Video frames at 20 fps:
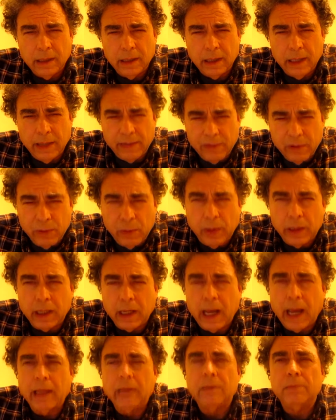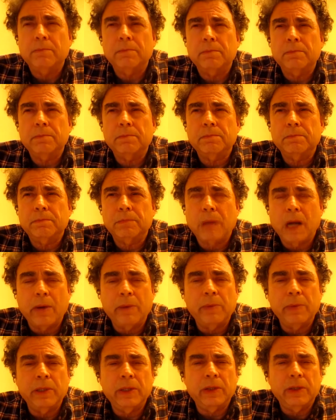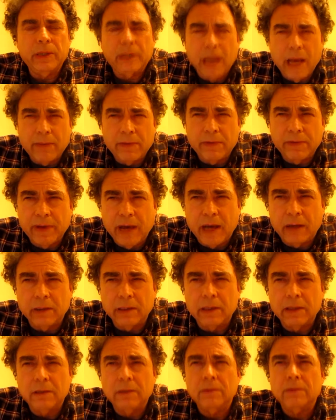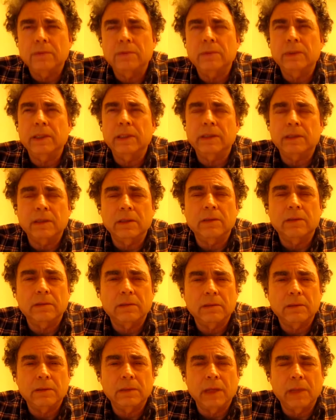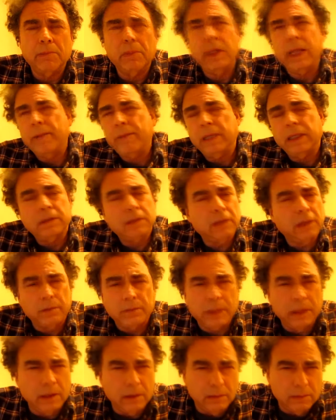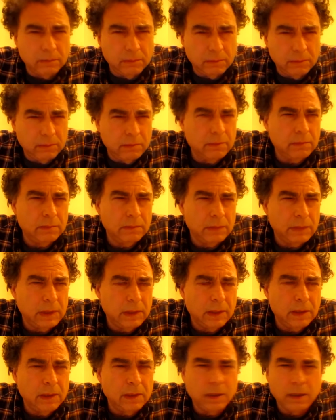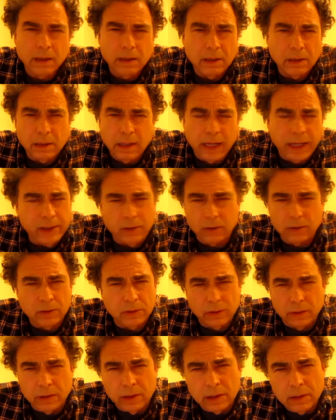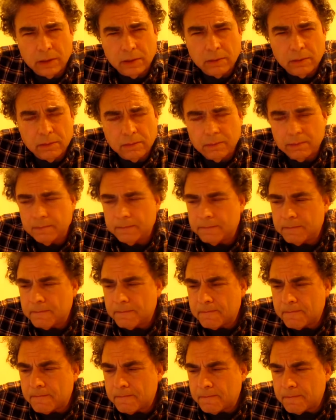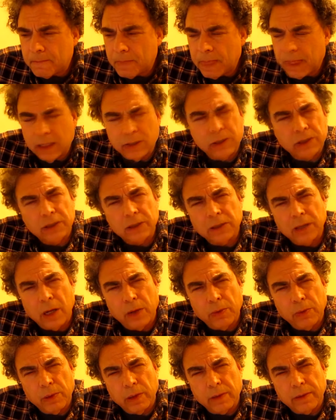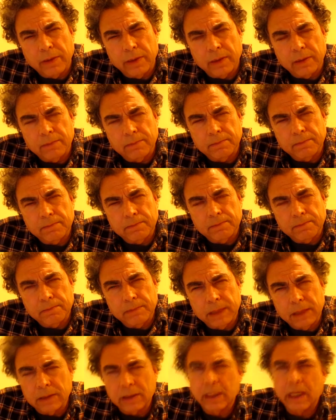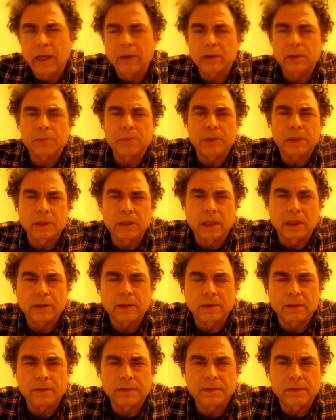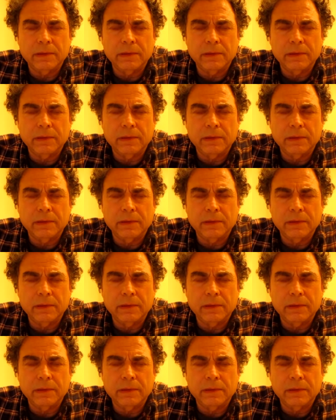even when I probably could have a valid reason at blaming something. I don't do it. It's just not worth it. It's counterproductive.